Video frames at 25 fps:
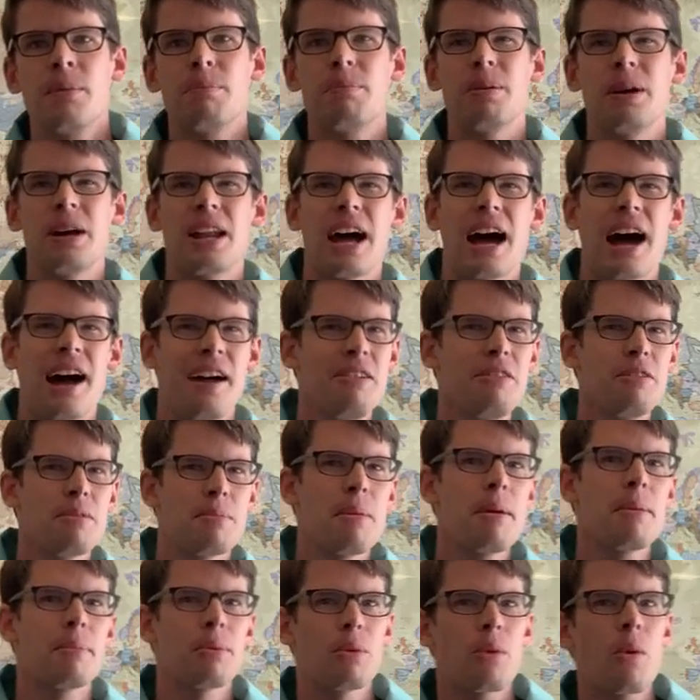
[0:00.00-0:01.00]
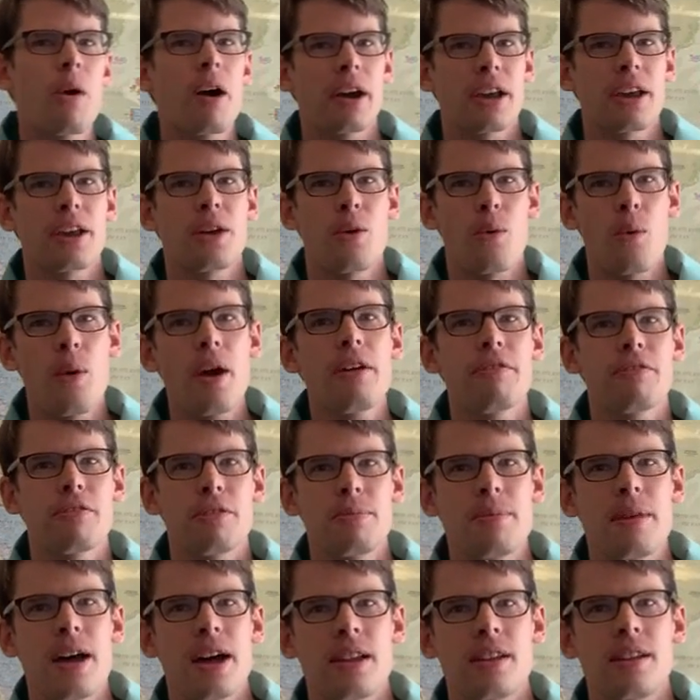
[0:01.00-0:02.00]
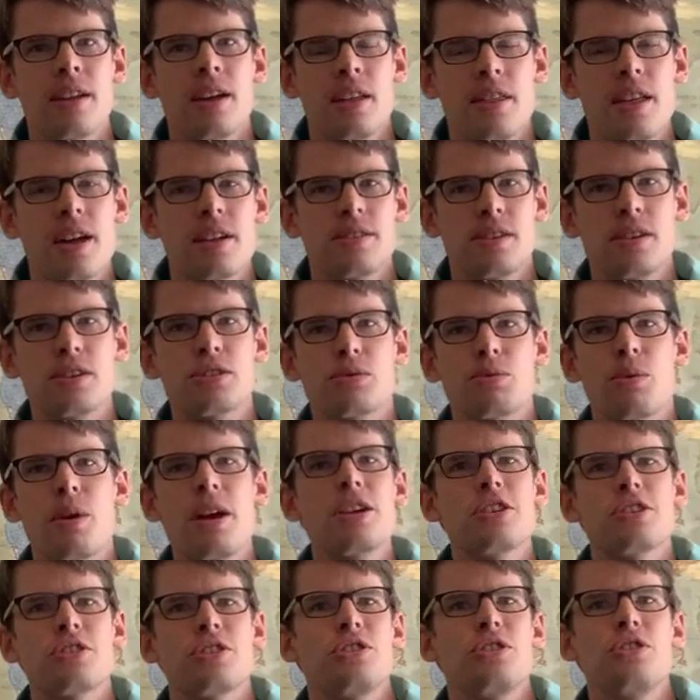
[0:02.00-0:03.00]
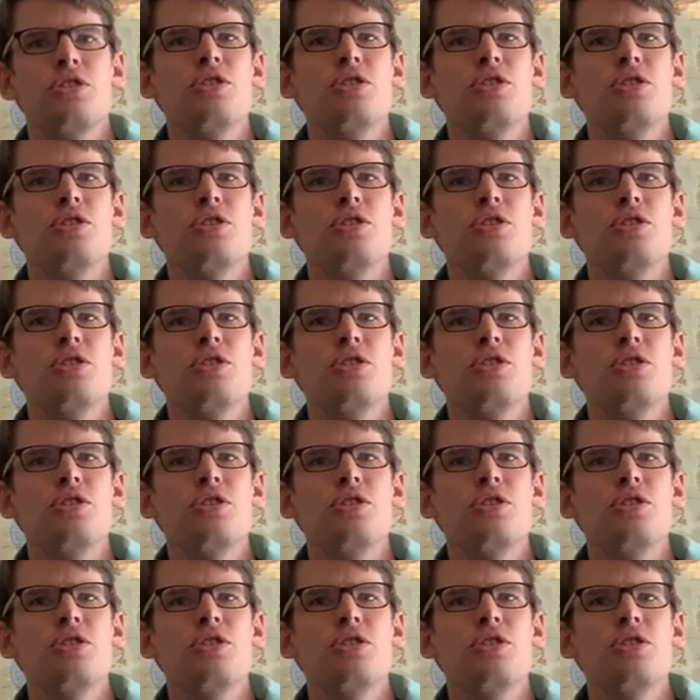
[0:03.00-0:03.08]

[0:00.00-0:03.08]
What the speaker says: But I remember walking away from that situation.